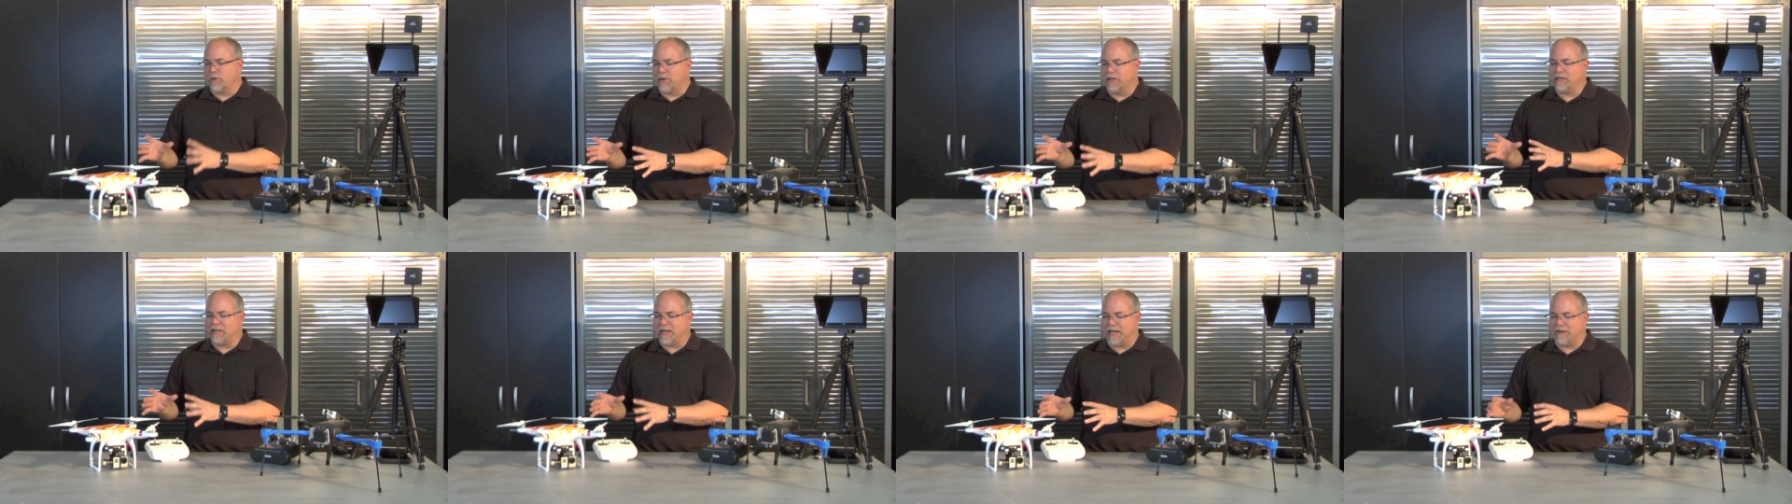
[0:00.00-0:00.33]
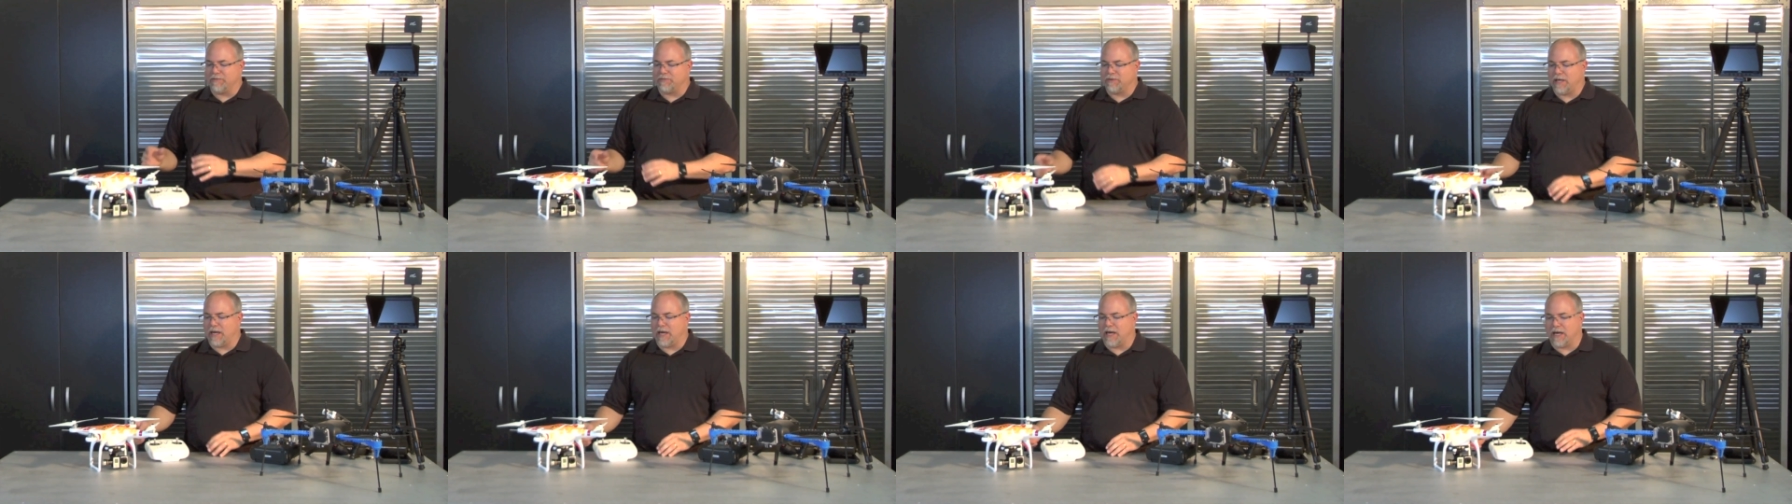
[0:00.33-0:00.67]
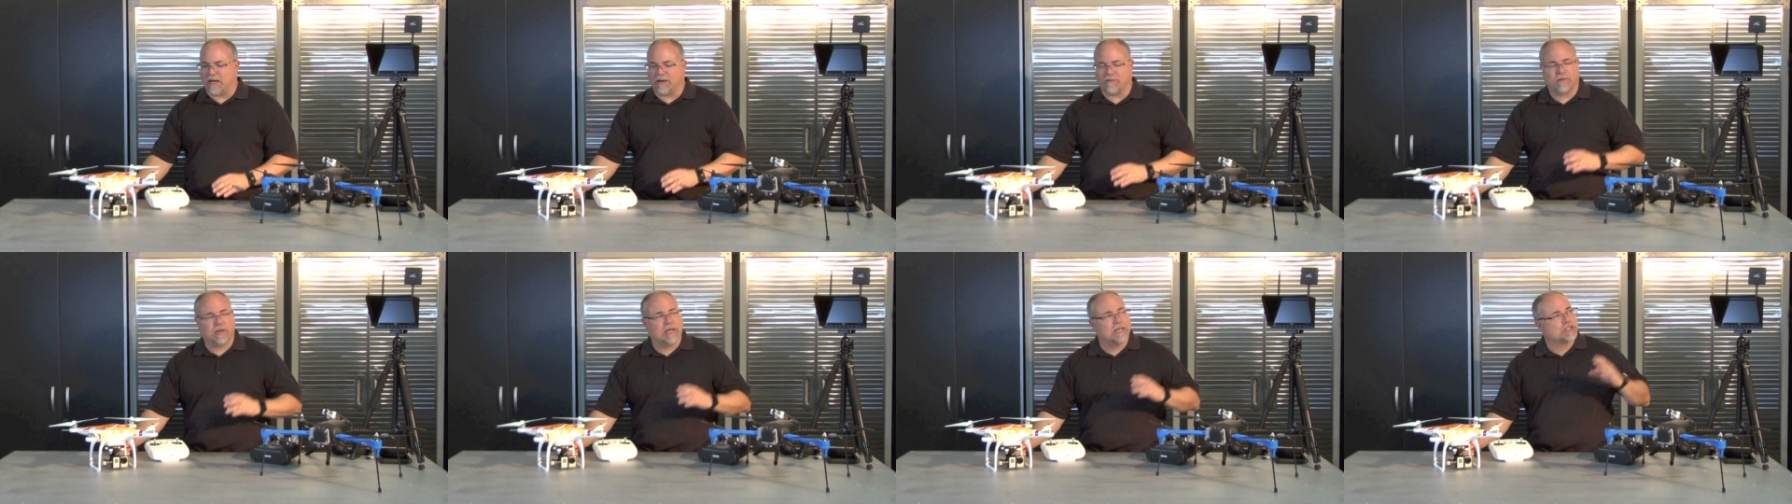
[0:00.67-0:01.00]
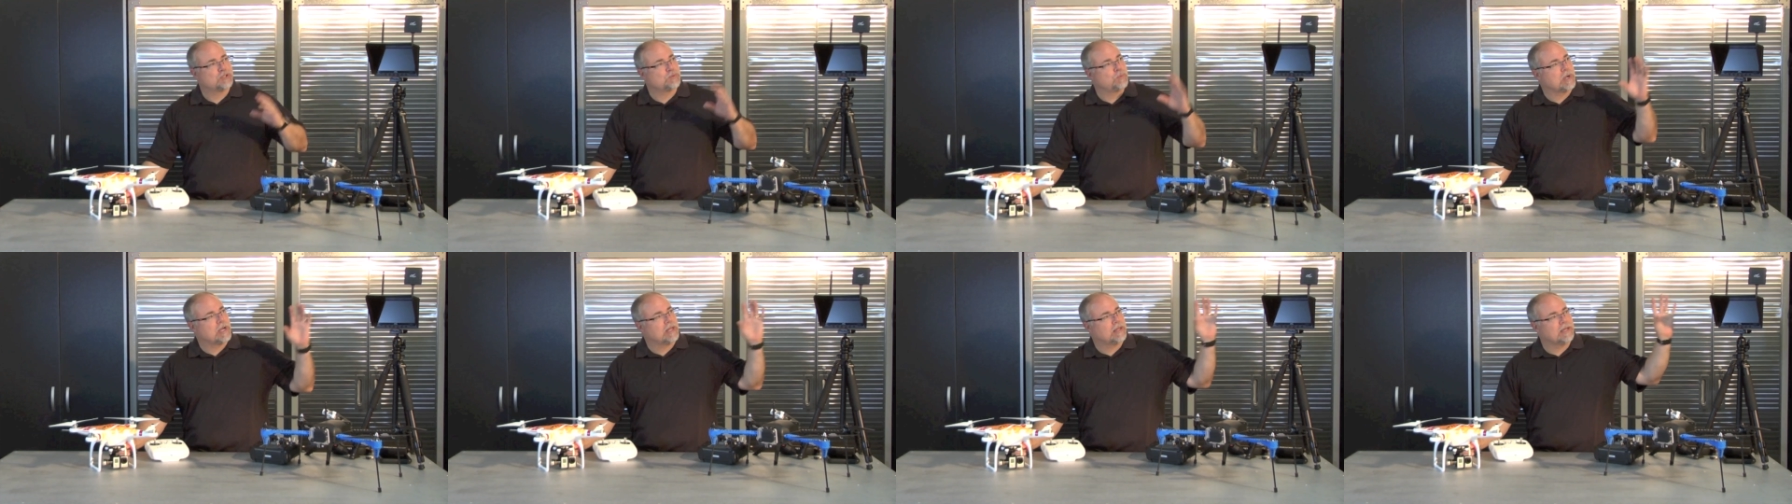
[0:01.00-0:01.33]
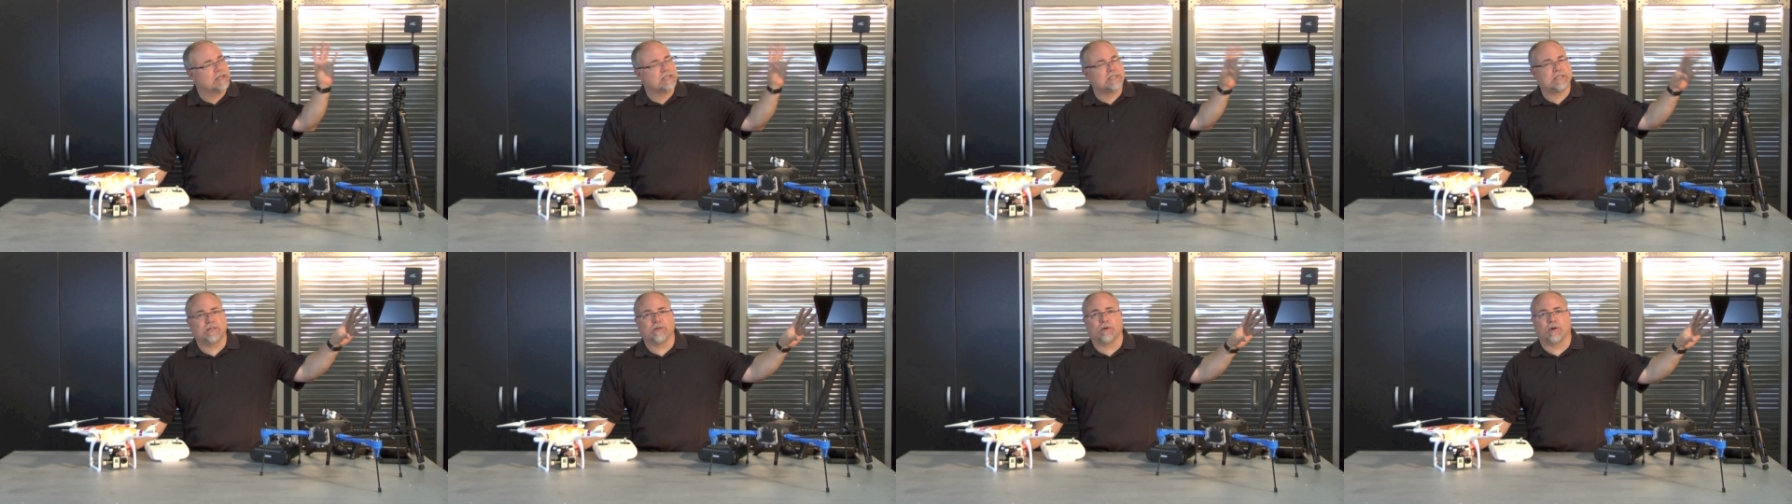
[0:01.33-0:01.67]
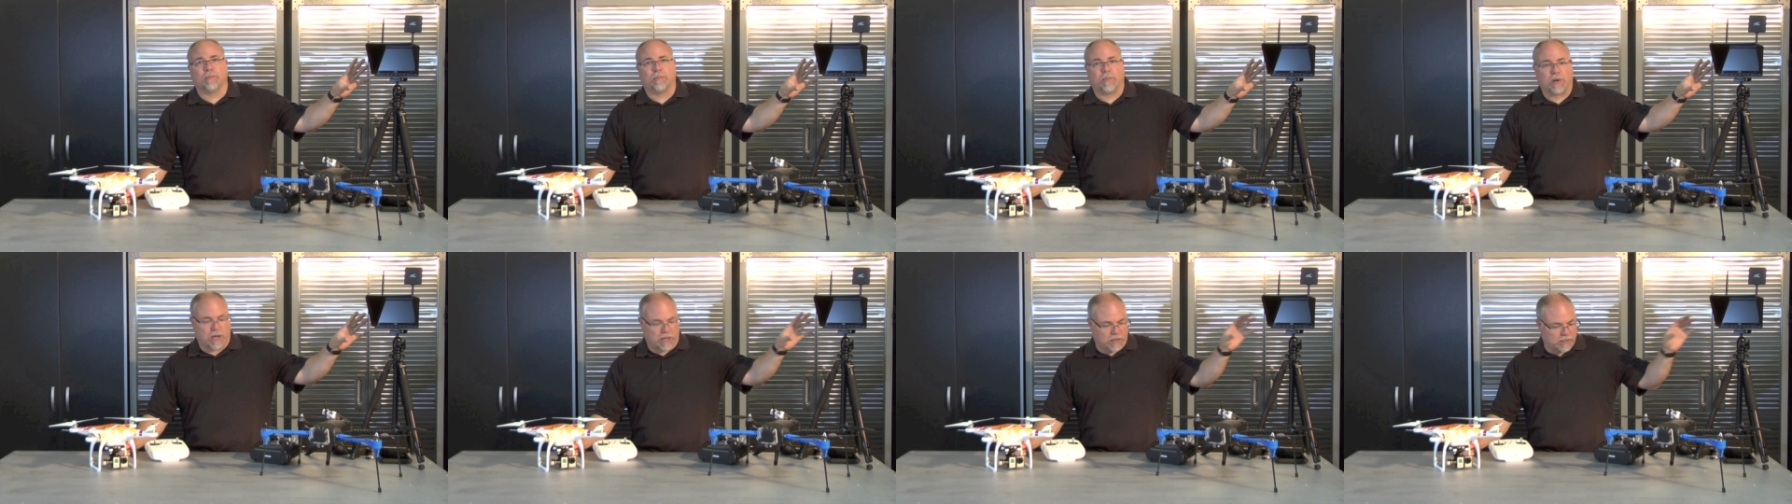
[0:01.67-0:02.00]
going to have to have as well as
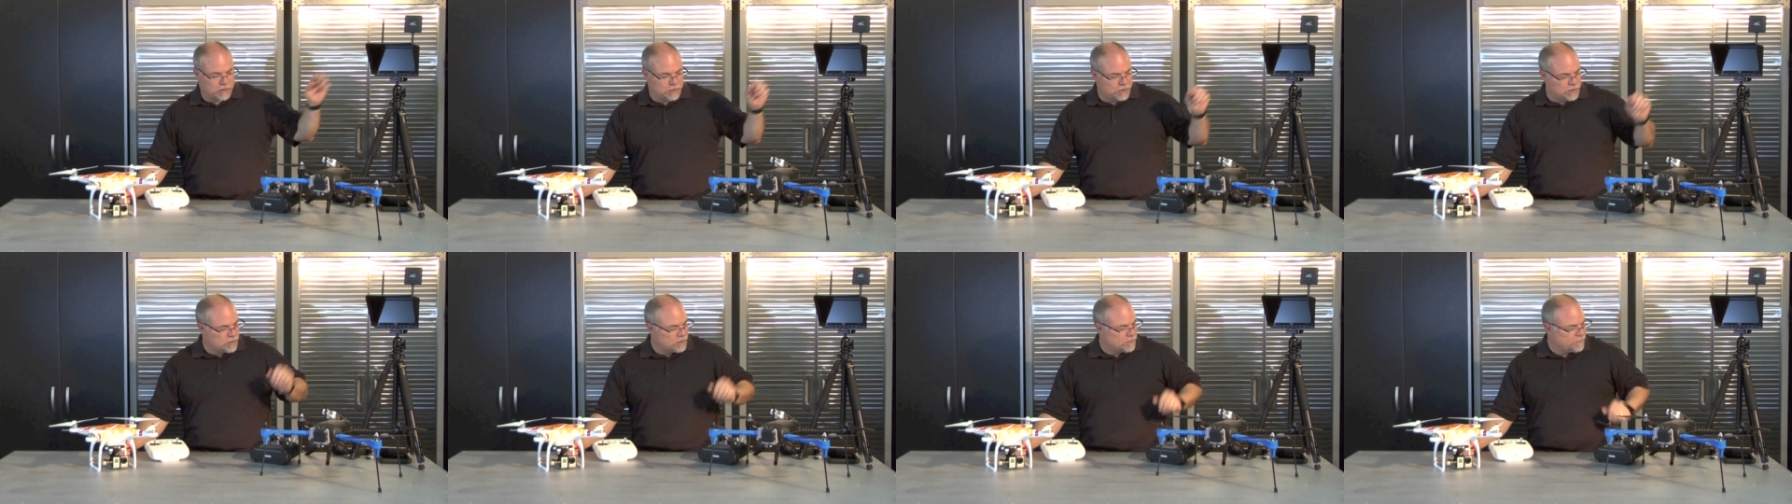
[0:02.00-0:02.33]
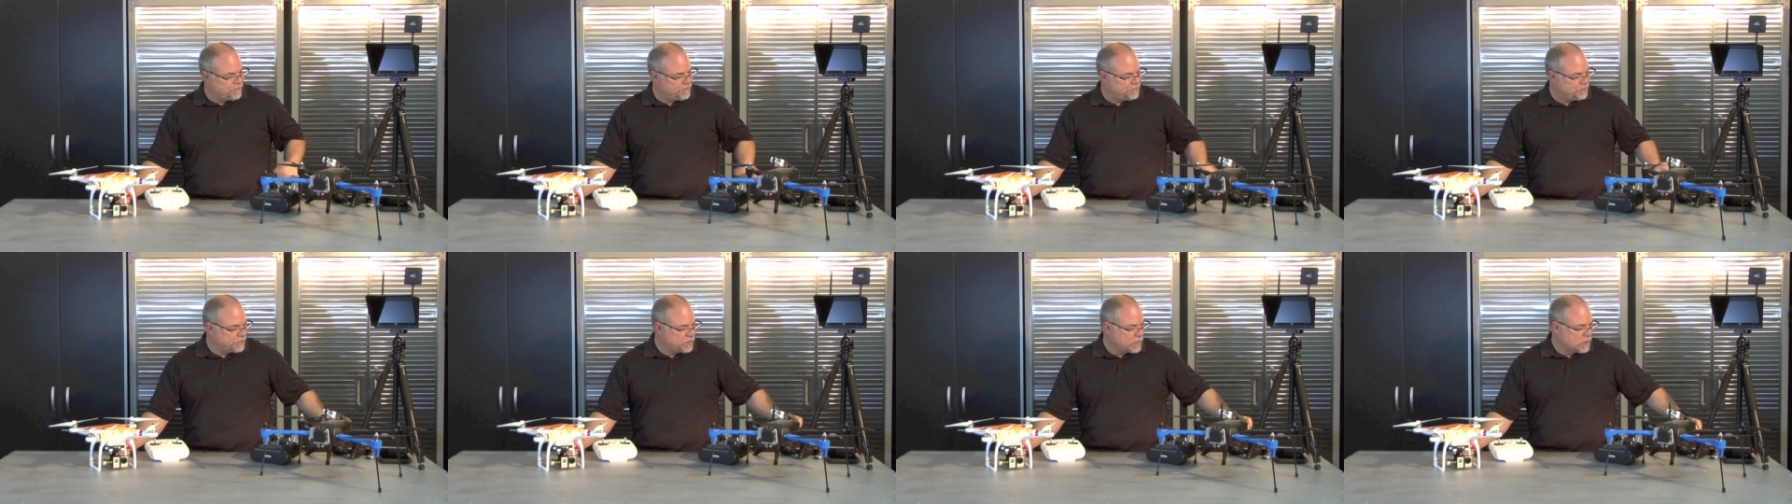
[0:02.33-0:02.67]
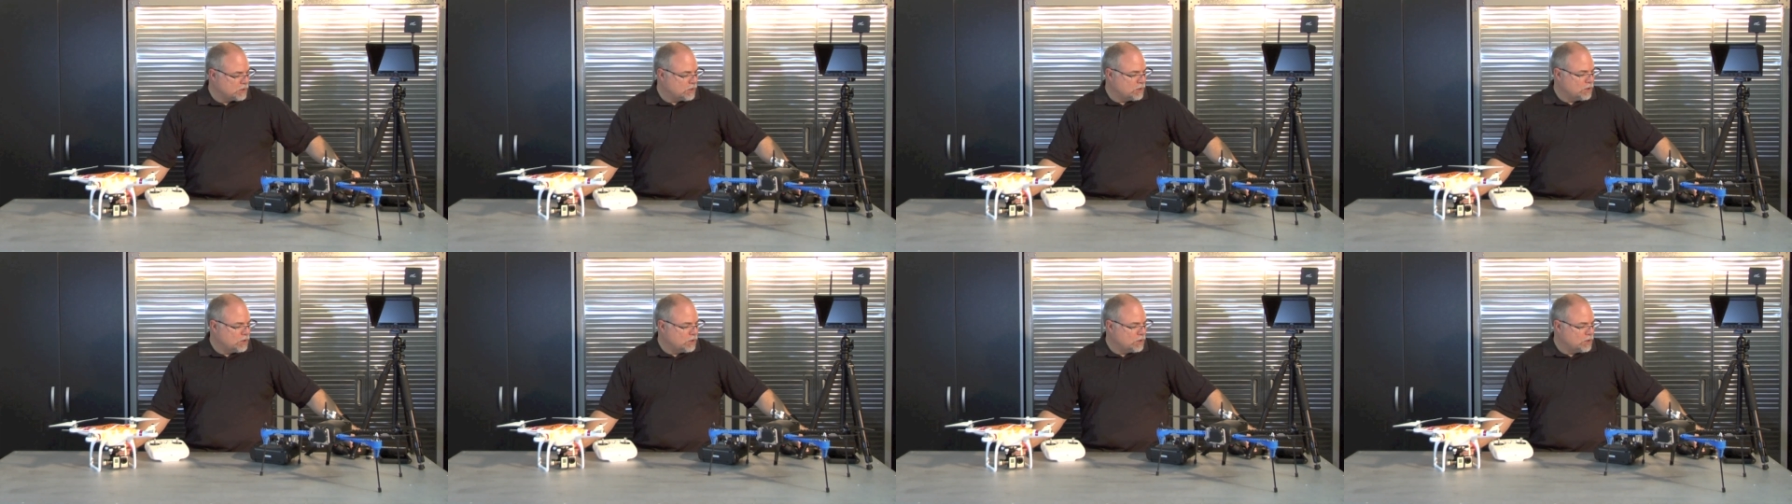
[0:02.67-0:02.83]
either a monitor